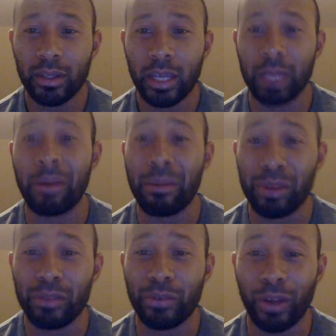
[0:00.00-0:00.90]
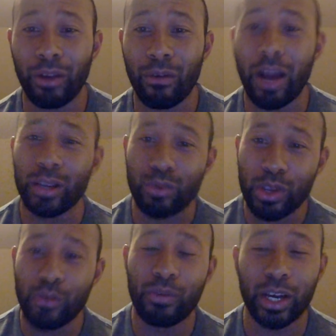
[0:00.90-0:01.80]
in my motherfucking garage while
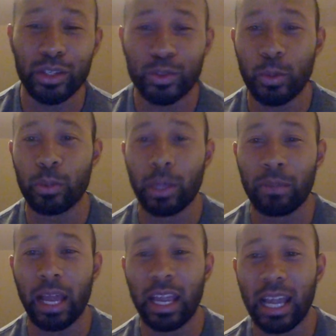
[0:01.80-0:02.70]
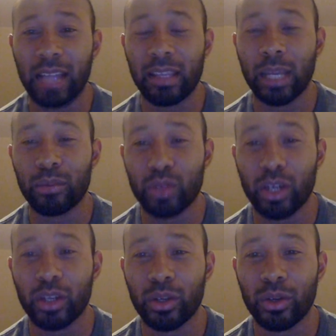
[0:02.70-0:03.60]
you fucking souping up that goddamn
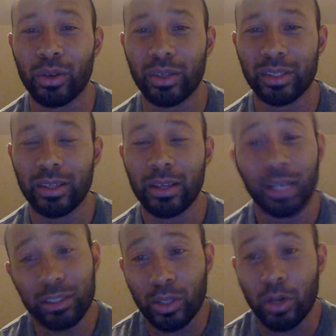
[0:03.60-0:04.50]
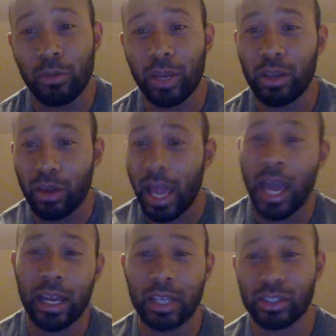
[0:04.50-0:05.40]
truck of yours. That's cool, man. You can
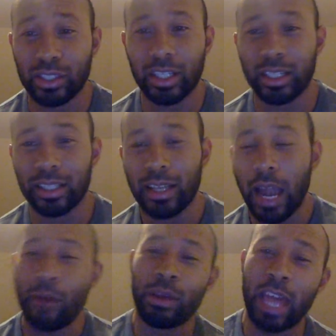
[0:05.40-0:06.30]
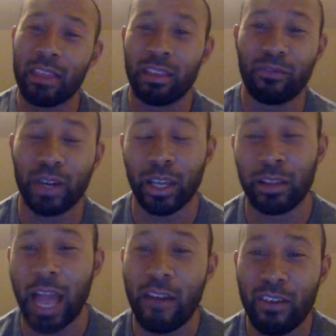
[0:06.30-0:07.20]
have that shit. I'd rather have the
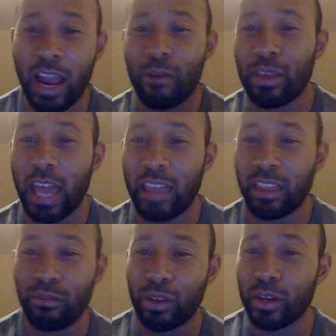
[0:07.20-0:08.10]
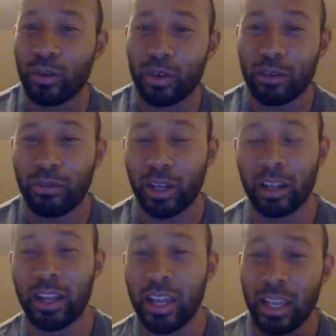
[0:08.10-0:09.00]
Aventador in the
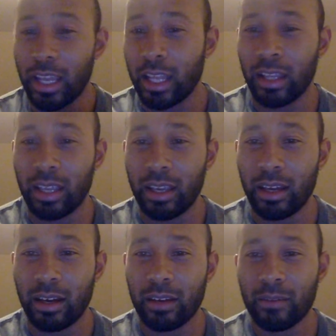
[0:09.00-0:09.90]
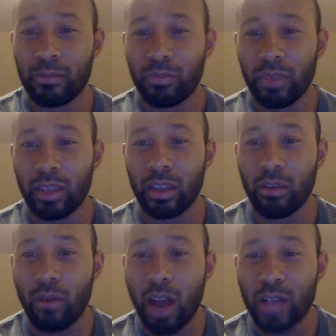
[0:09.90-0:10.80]
fucking in the
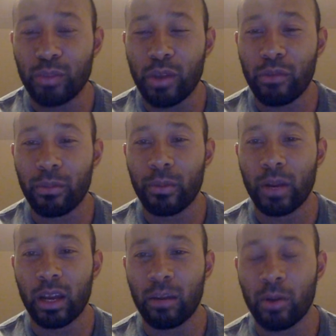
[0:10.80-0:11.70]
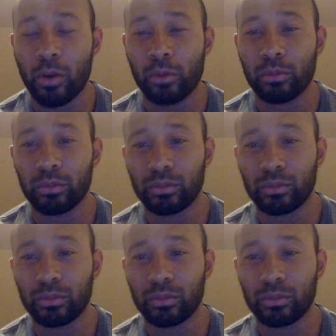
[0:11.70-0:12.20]
garage waiting for me when I come home.